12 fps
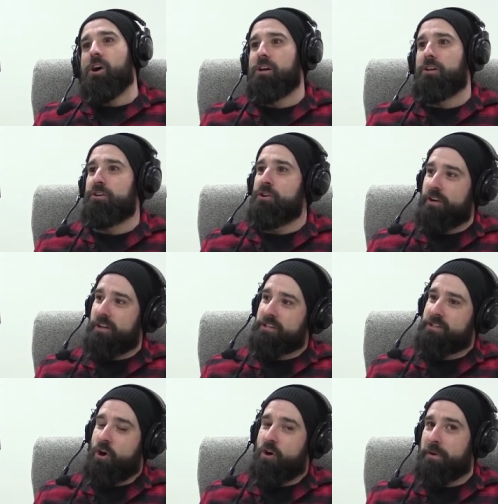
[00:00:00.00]
not as
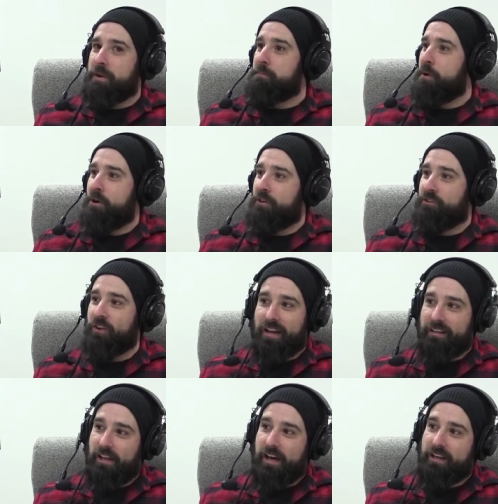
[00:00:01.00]
common in Perth as I'd
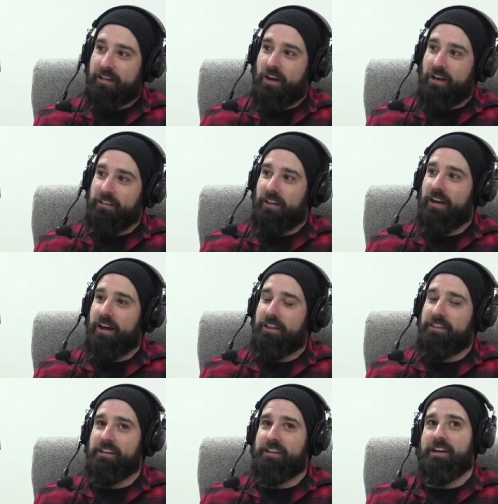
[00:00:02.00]
like. I
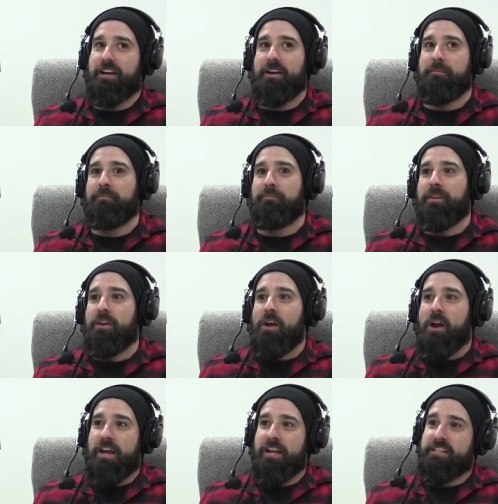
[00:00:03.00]
think
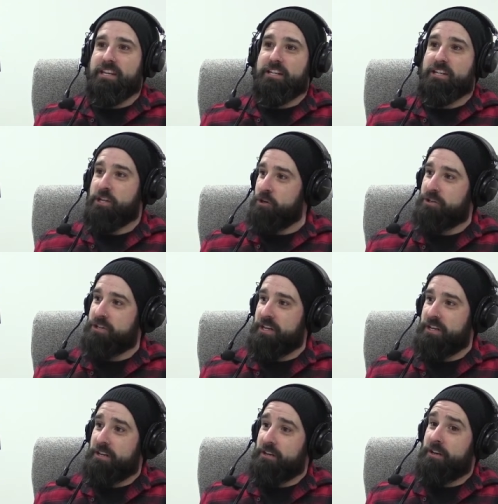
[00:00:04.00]
it's huge
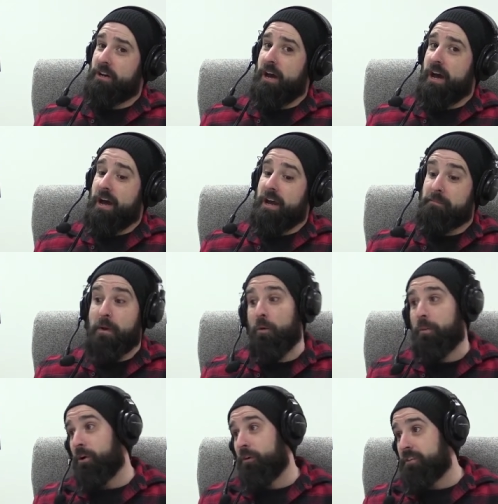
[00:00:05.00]
in
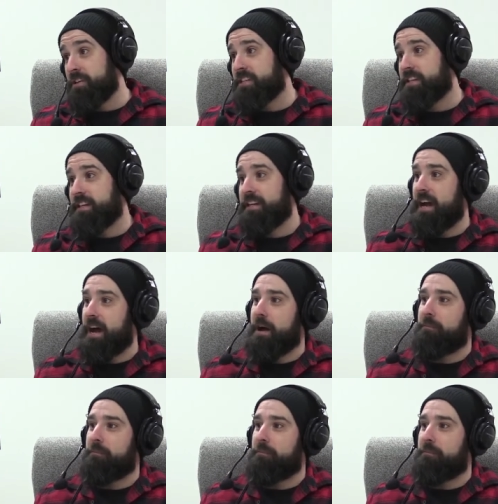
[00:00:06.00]
Melbourne, obviously. You